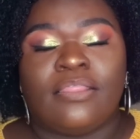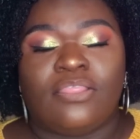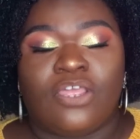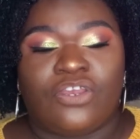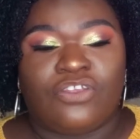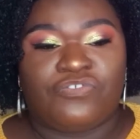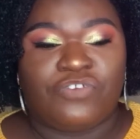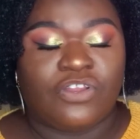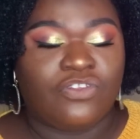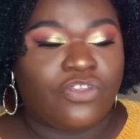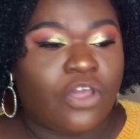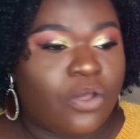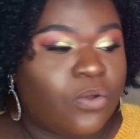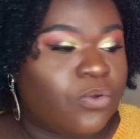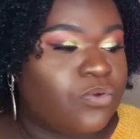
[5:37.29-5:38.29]
the different
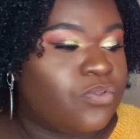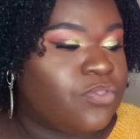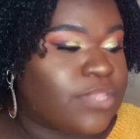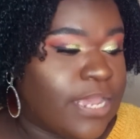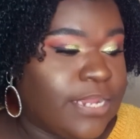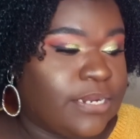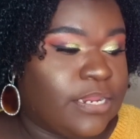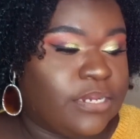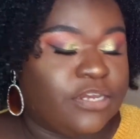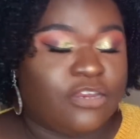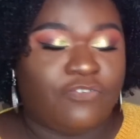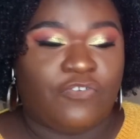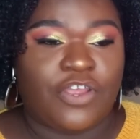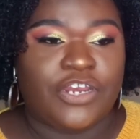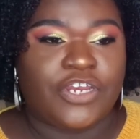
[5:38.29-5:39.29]
tones and the
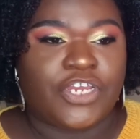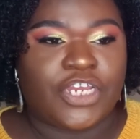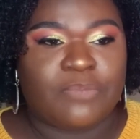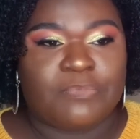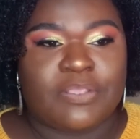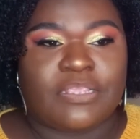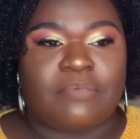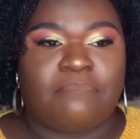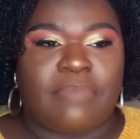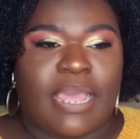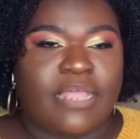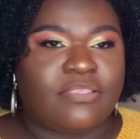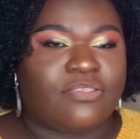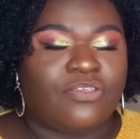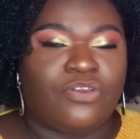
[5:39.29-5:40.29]
different shimmers and
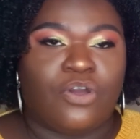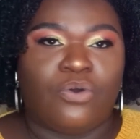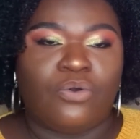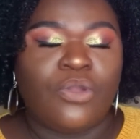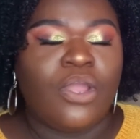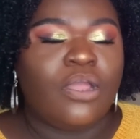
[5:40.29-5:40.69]
mattes, you know,